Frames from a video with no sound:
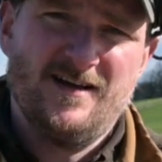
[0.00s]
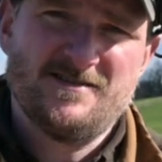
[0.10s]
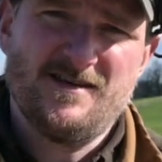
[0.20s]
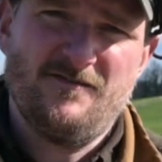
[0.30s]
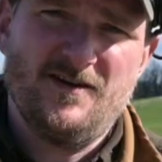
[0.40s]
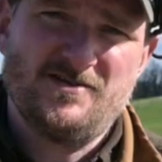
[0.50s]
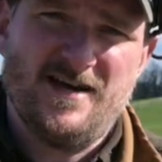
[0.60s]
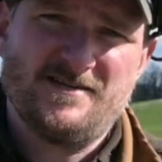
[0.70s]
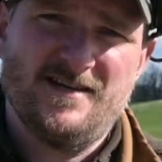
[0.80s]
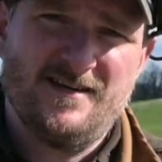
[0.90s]
and see if it
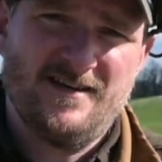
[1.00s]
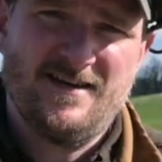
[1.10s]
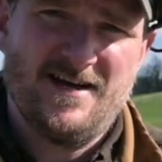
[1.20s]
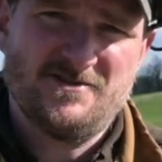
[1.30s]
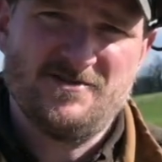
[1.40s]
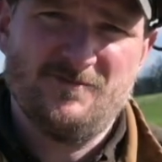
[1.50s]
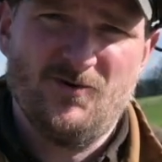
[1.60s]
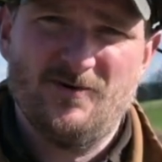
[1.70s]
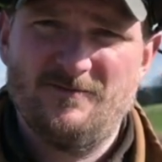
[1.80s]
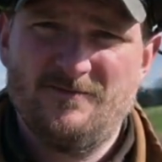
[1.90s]
ejects in, catches them
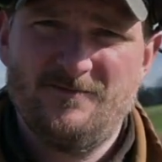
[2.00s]
all.